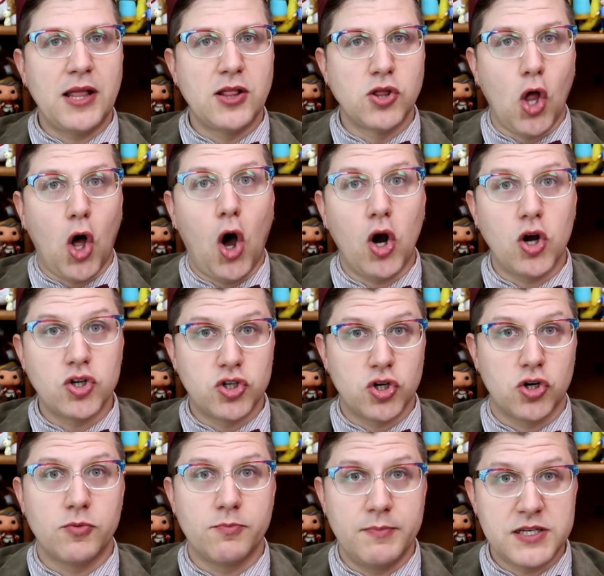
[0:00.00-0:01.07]
a
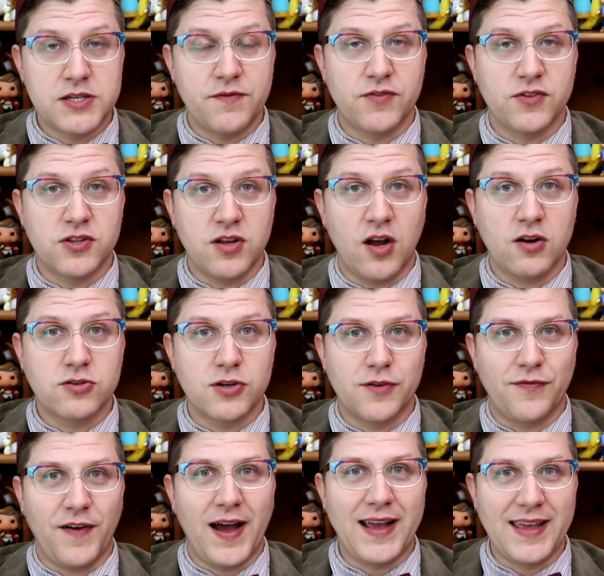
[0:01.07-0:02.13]
long-term mission for the Doctor to
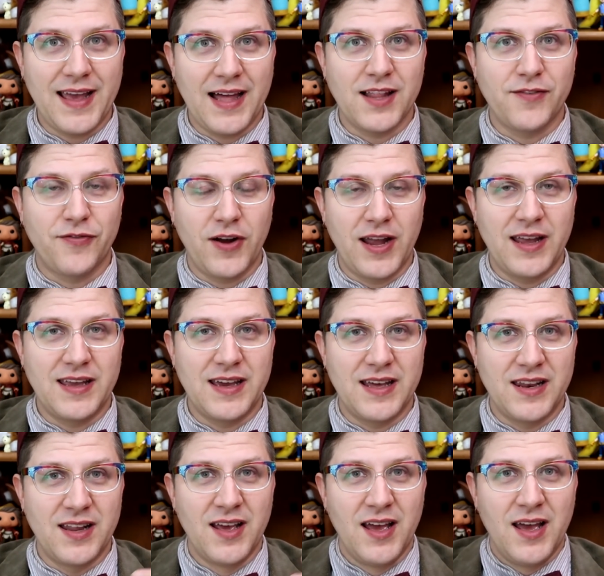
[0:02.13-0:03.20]
find Gallifrey
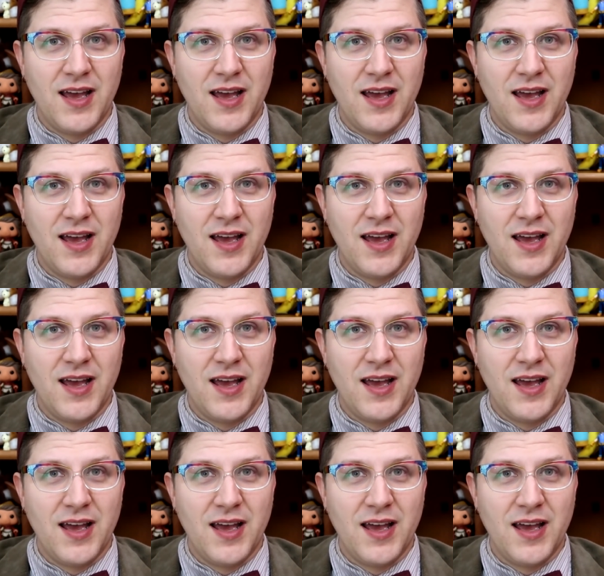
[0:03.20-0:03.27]
again.